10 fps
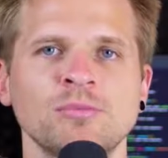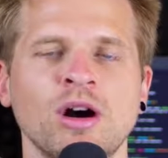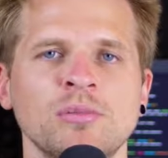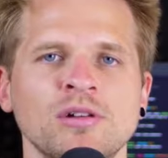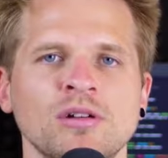
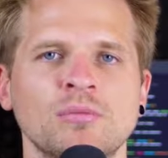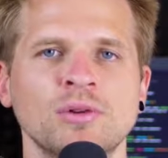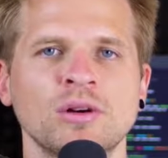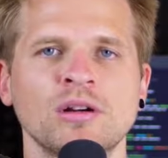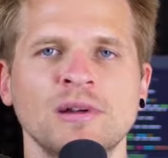popular
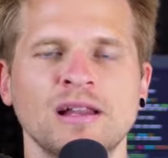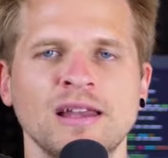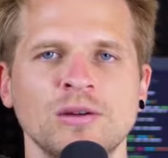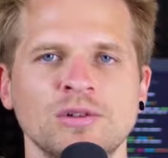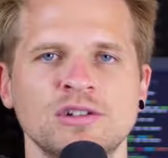programming
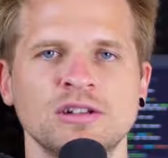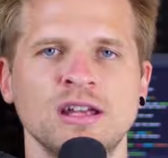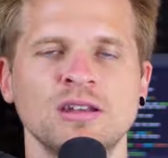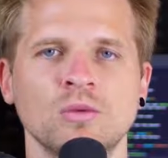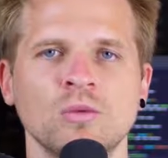language
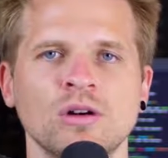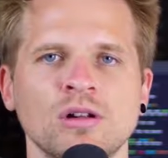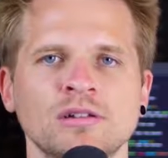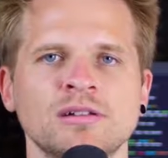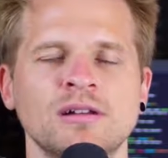in the
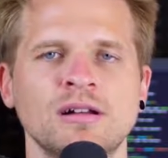world,